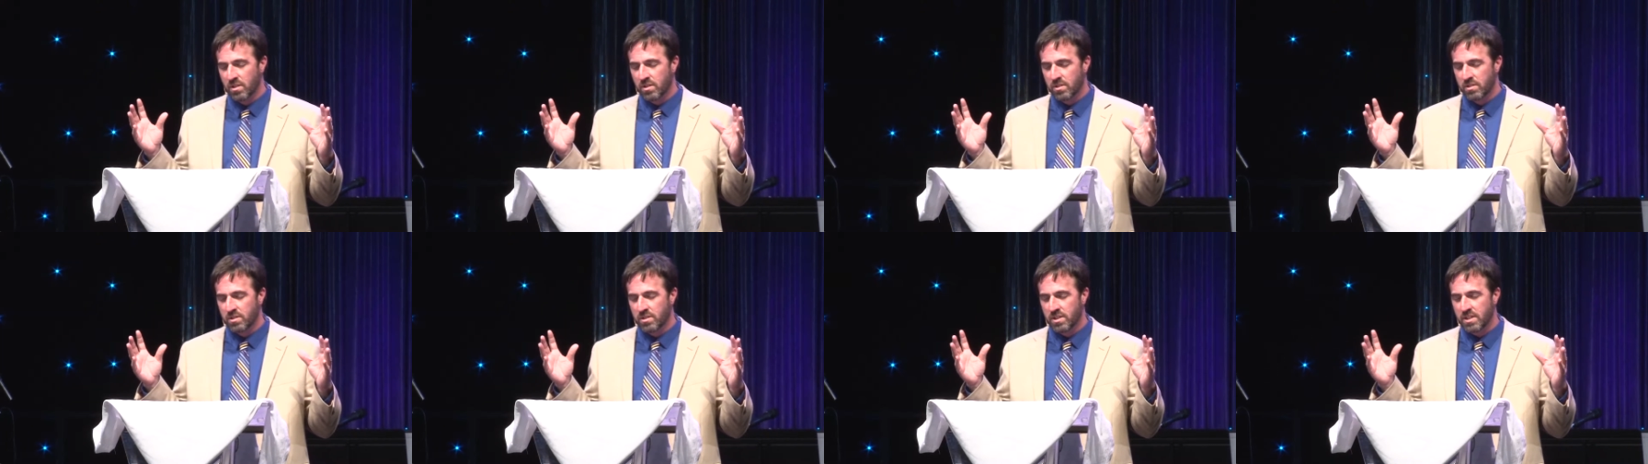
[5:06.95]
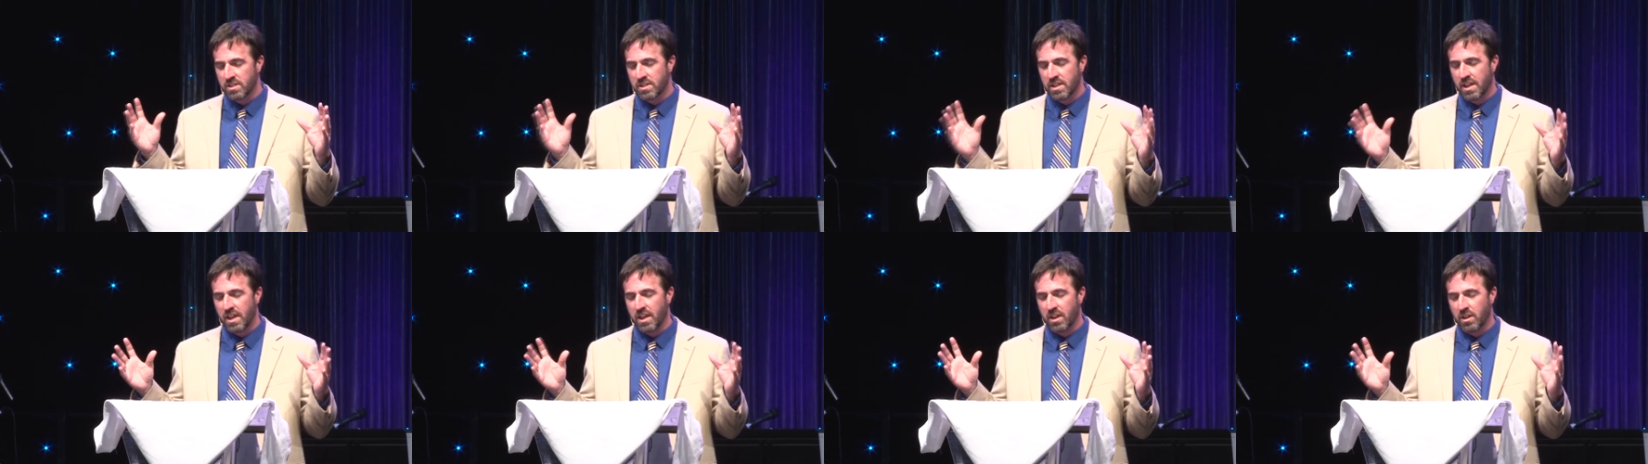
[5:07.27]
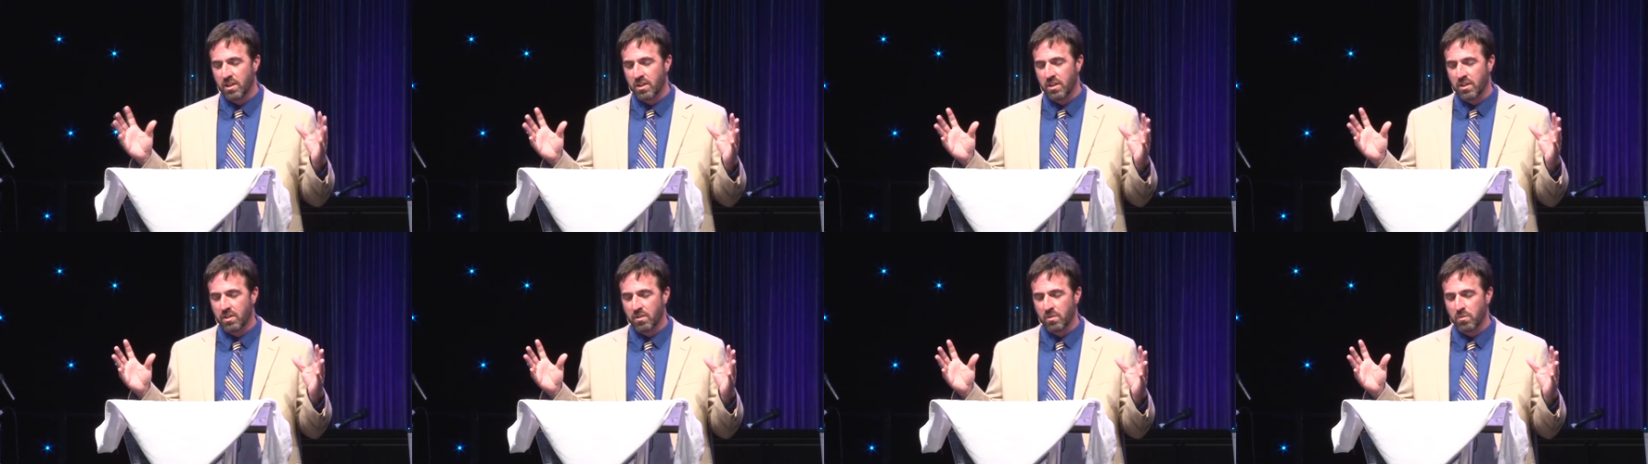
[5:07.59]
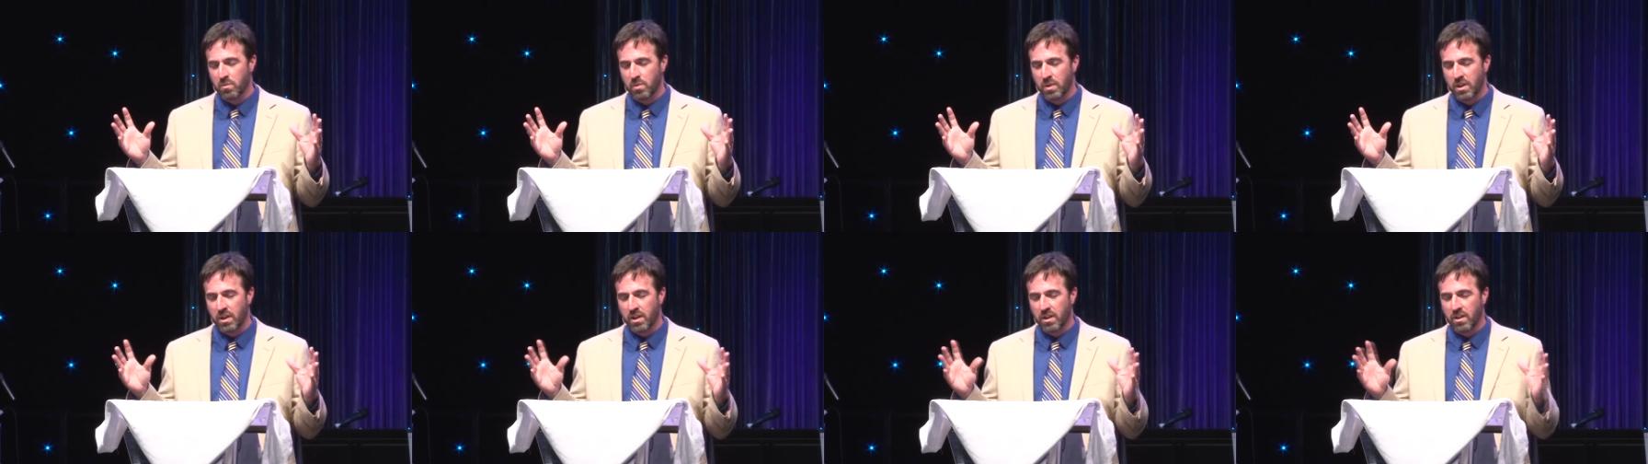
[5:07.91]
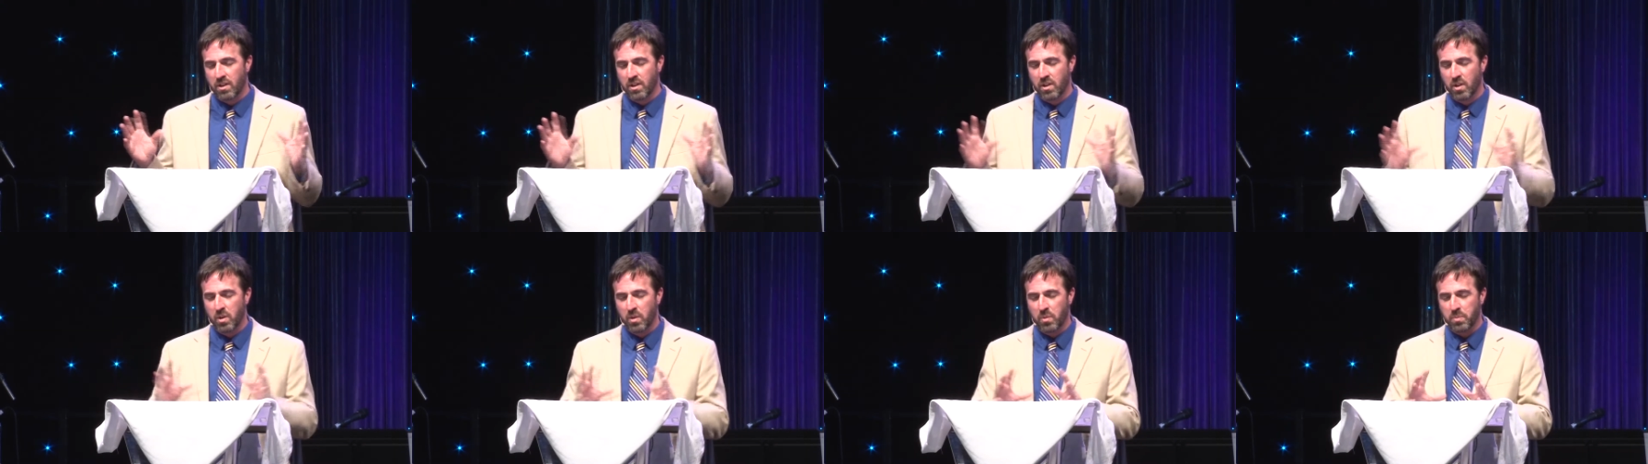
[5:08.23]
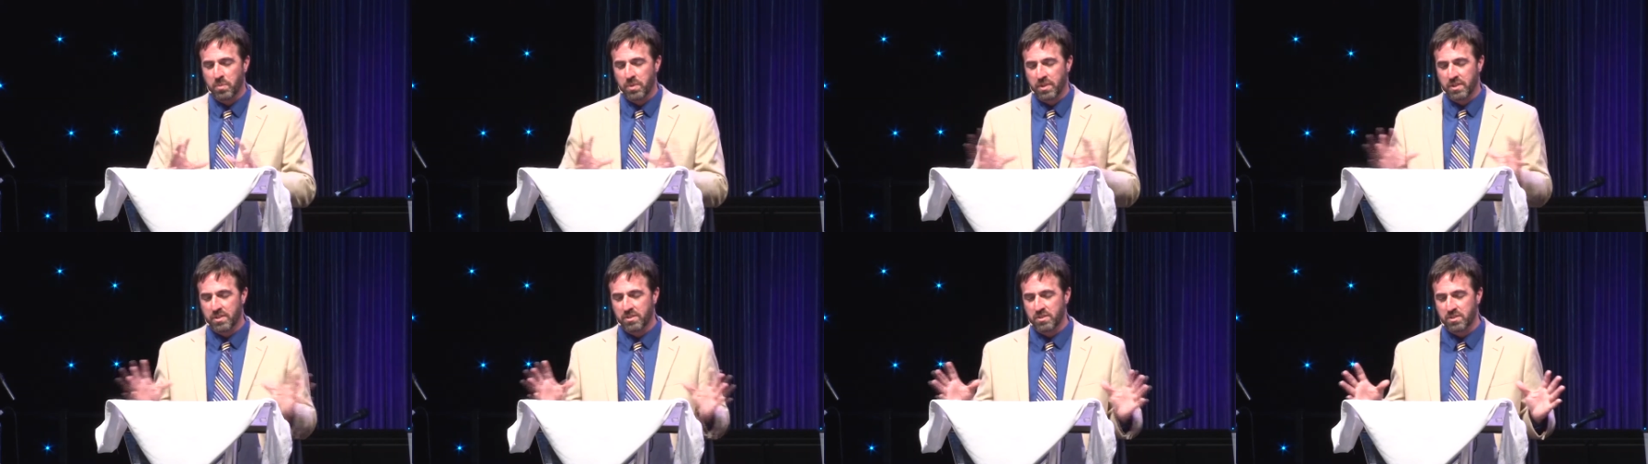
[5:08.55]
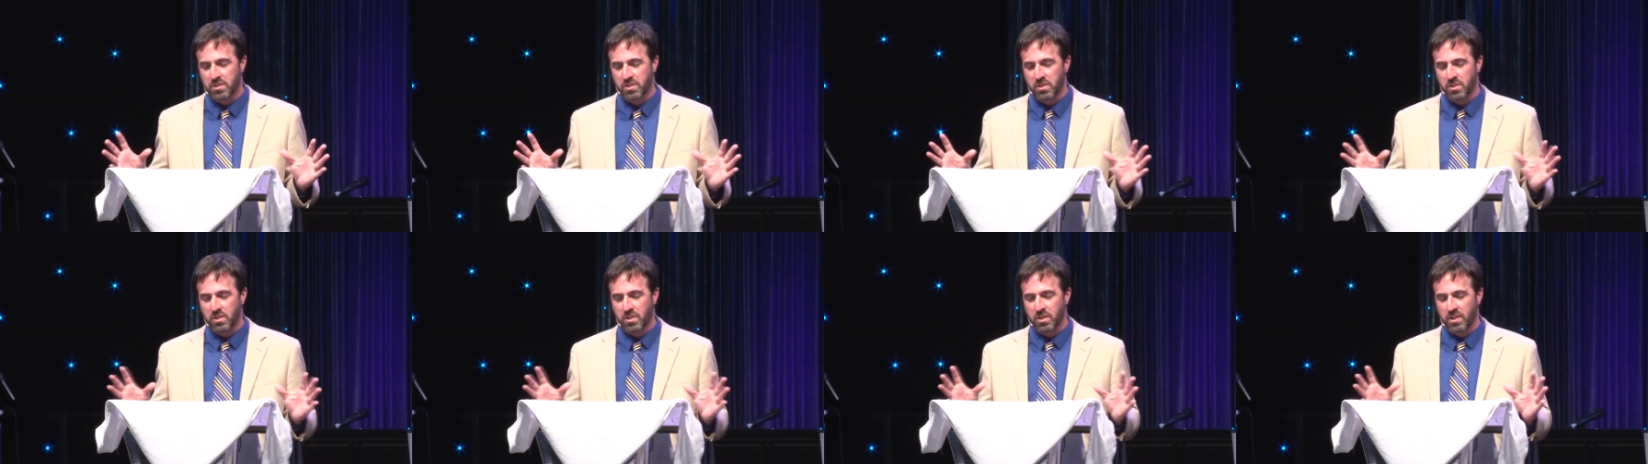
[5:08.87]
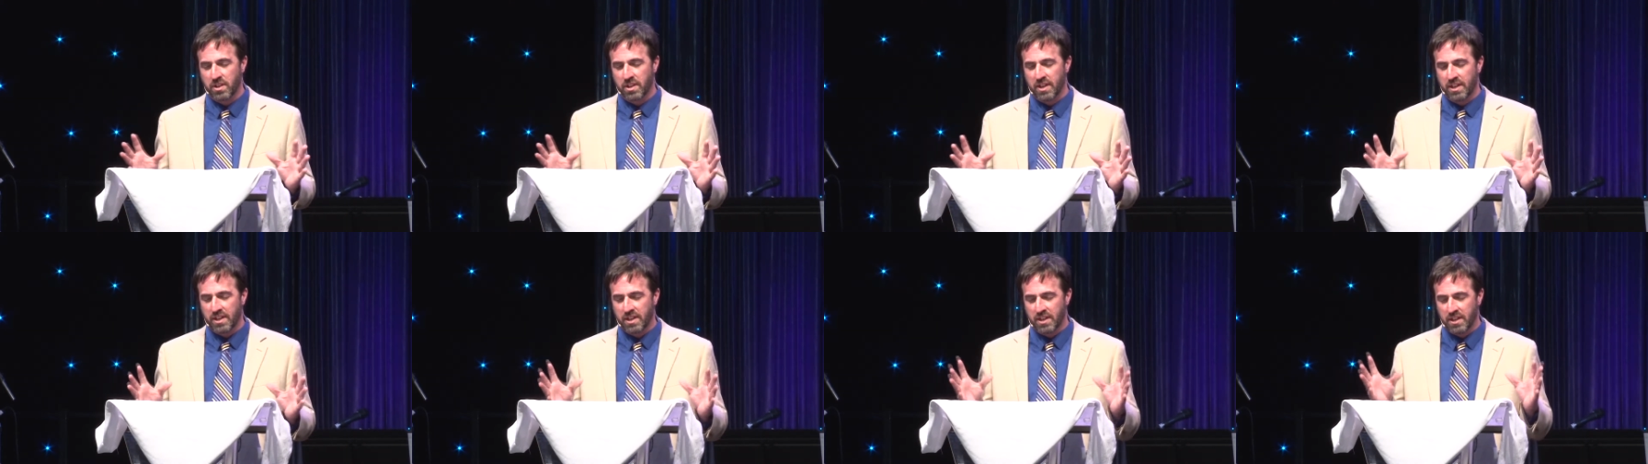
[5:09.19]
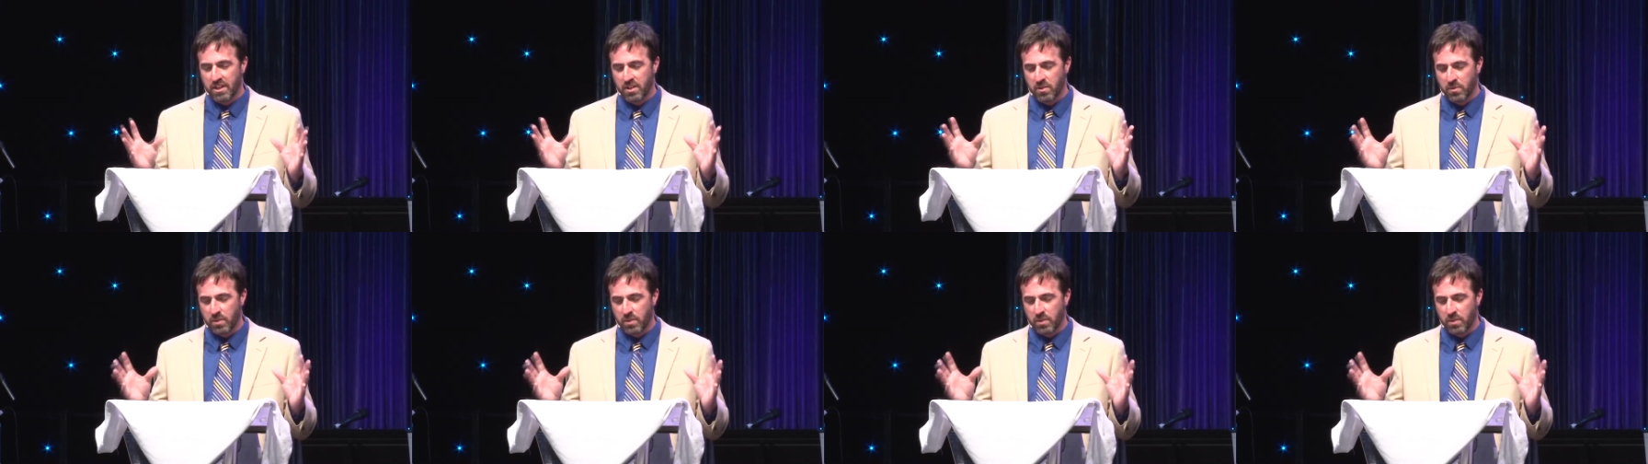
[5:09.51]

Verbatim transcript: Today, we are open to your leading and